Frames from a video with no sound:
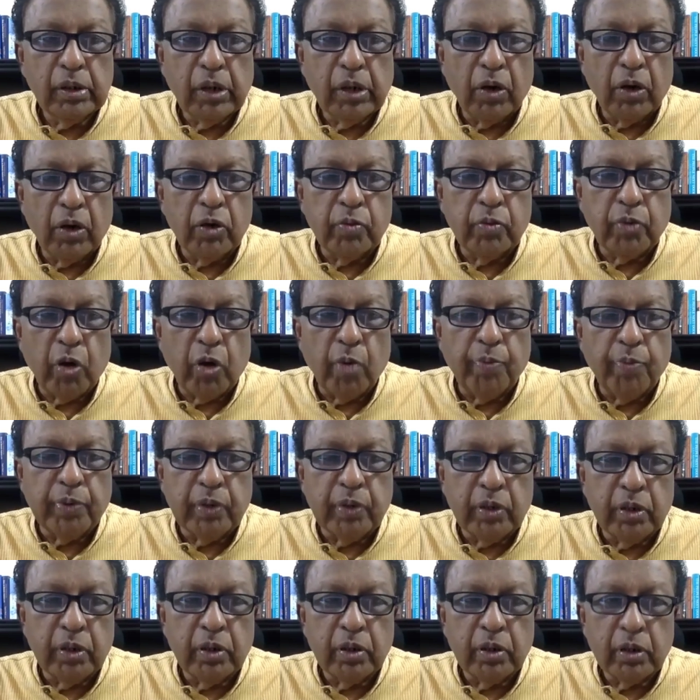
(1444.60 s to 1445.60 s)
on
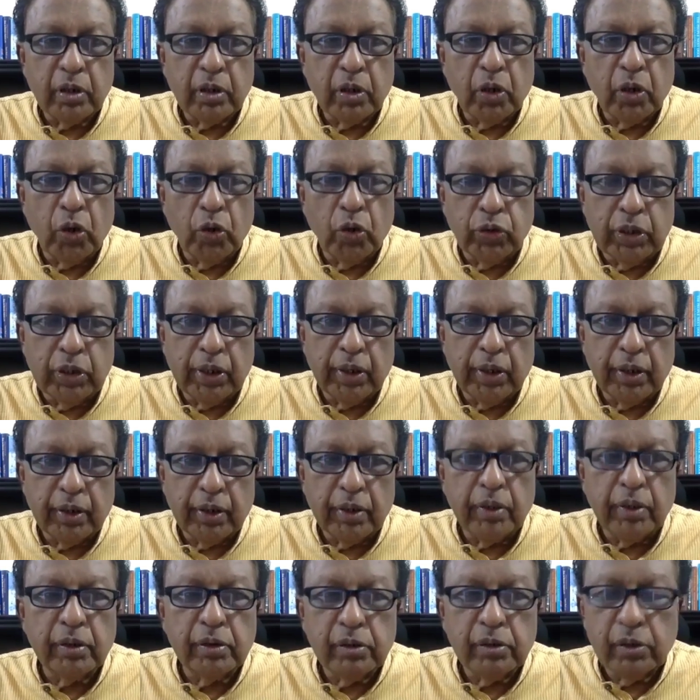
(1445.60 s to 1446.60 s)
proper clothing
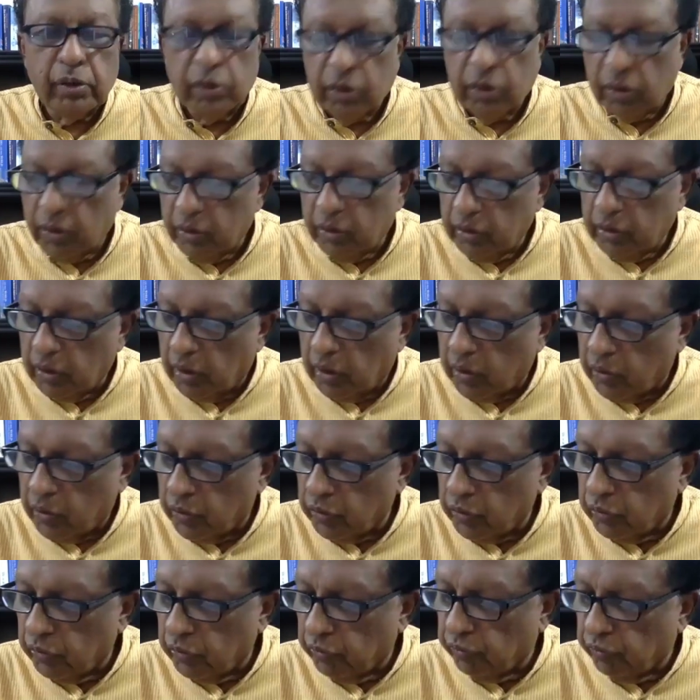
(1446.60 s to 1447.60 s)

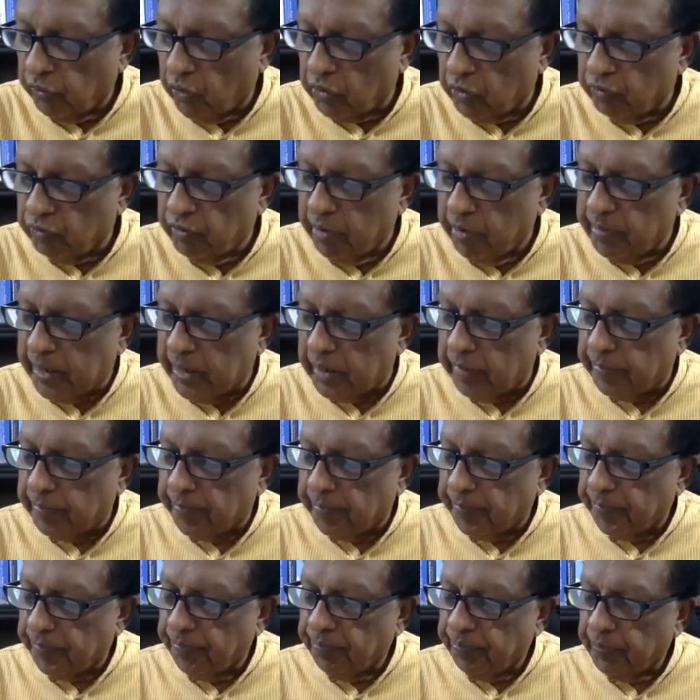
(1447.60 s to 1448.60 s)
uh, for women.
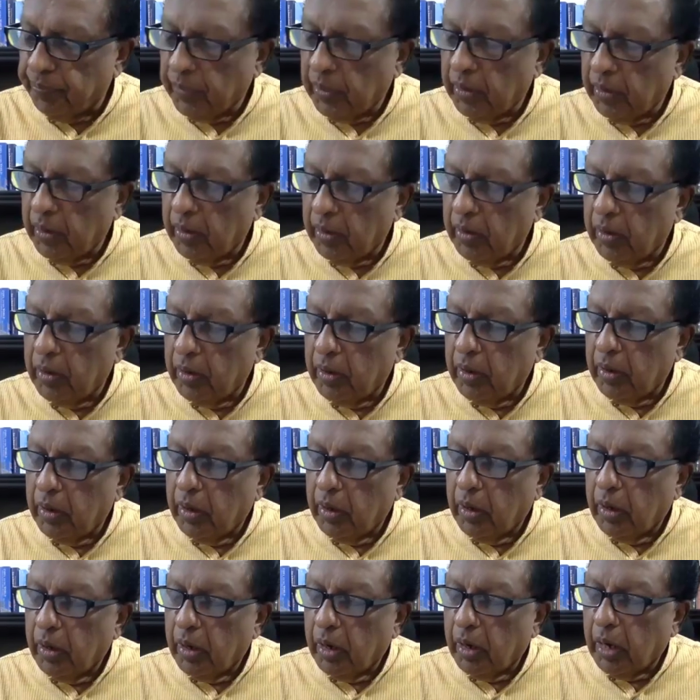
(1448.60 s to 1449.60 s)

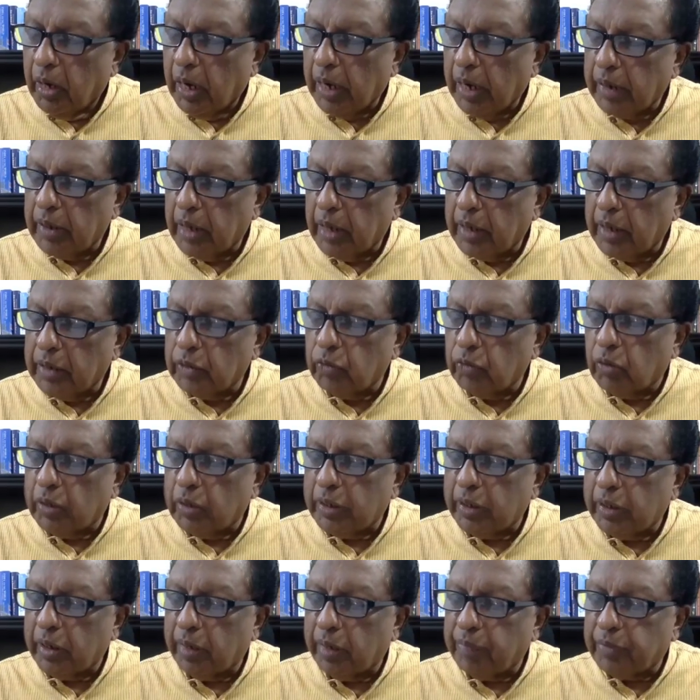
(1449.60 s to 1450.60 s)
And that is
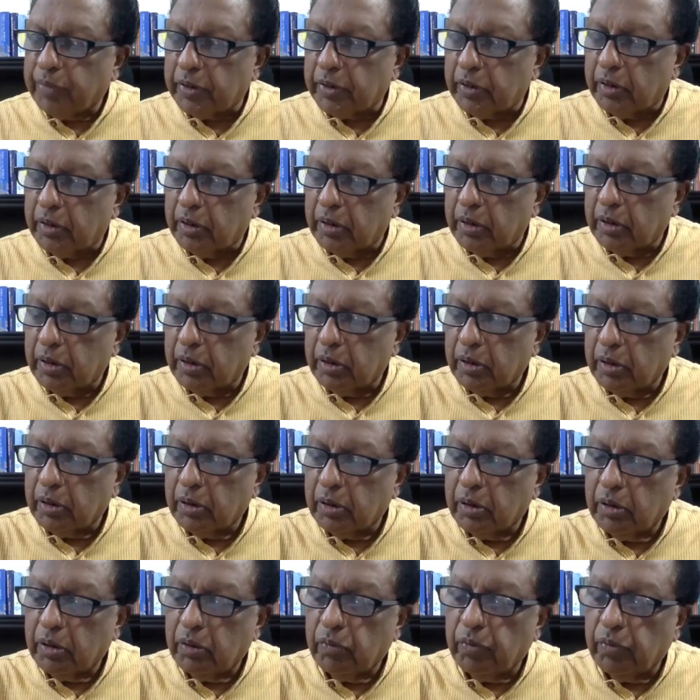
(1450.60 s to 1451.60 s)
what erupted
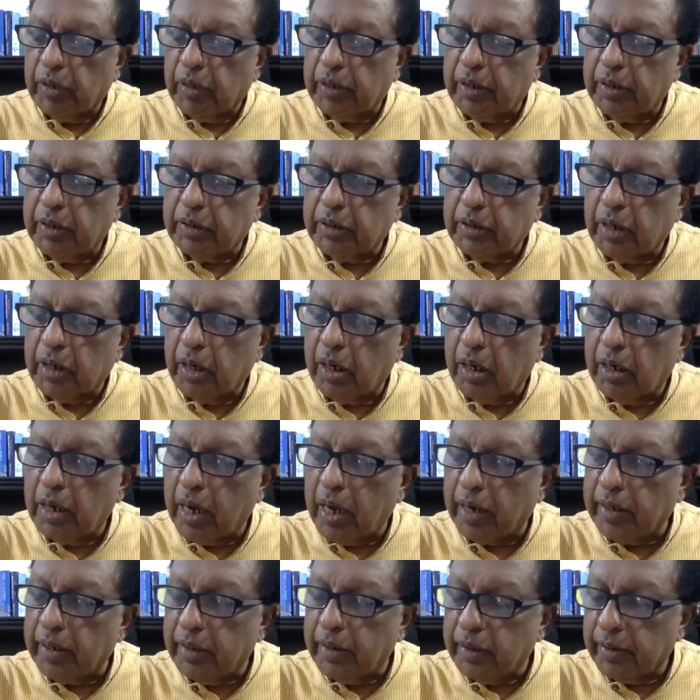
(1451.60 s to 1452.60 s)
when this girl
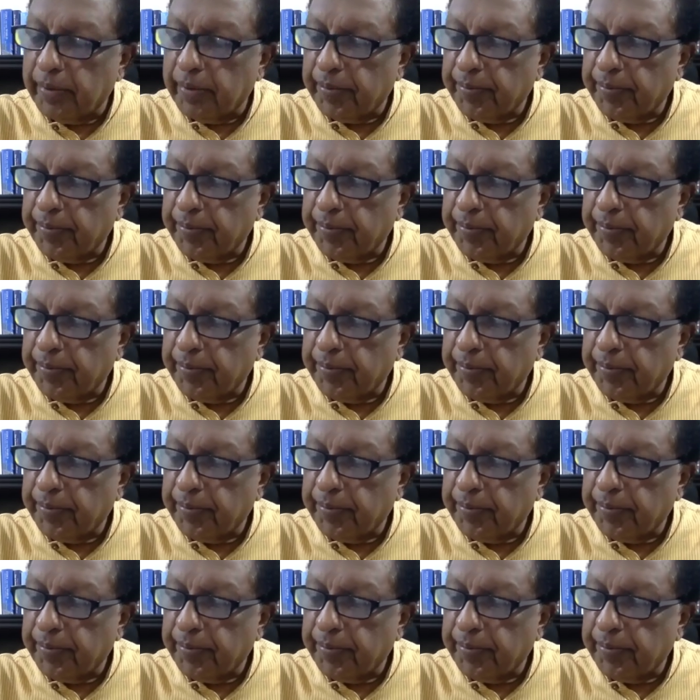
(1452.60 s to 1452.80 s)
died.